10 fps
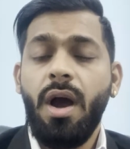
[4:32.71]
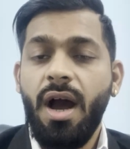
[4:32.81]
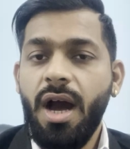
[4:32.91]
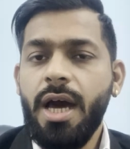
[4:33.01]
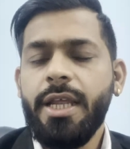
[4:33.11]

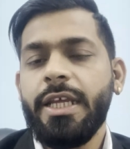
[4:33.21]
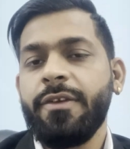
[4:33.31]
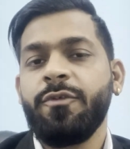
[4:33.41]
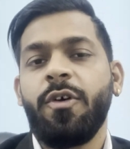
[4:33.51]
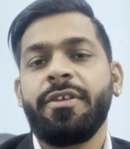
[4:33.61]
are
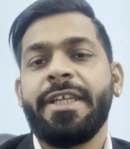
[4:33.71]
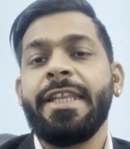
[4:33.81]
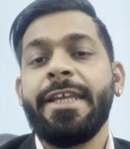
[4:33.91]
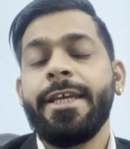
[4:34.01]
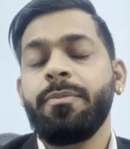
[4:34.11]
involved in
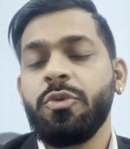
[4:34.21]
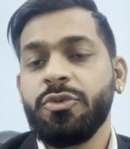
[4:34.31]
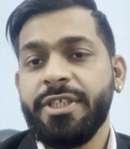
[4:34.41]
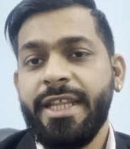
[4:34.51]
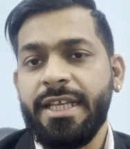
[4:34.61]
legal
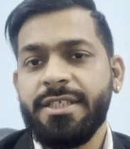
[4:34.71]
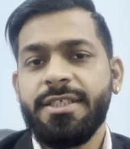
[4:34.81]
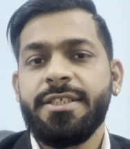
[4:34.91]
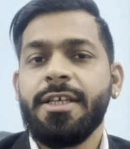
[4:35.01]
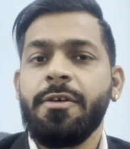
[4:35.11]
proceedings